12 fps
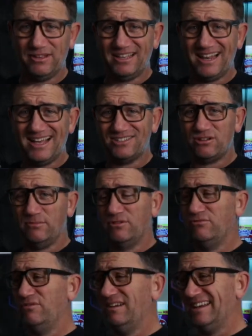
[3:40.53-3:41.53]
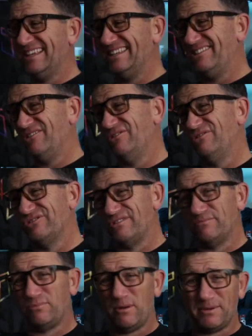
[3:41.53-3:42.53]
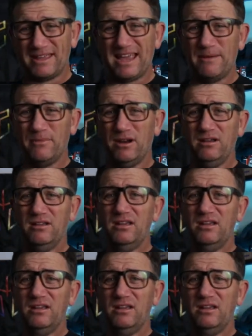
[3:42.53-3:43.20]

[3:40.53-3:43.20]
The last time I really used a proper camera